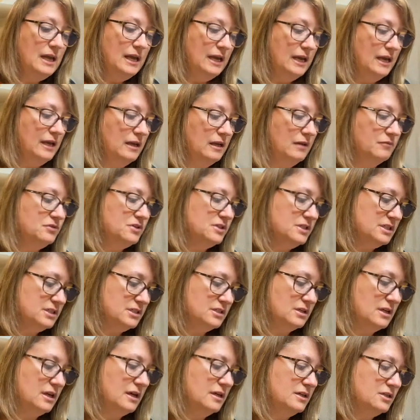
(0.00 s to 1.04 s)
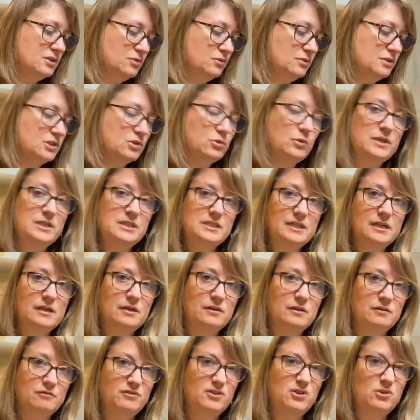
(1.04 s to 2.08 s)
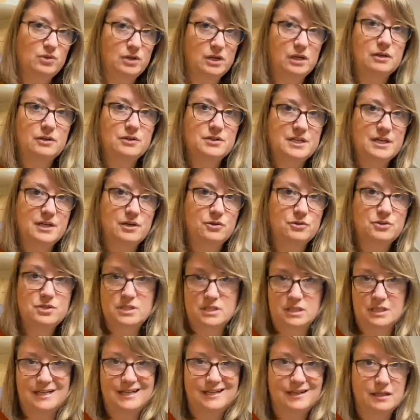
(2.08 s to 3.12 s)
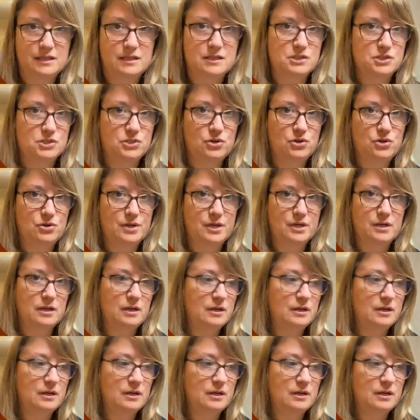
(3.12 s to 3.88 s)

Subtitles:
and I've just sort of squeezed out a few colors here just to kind of get started.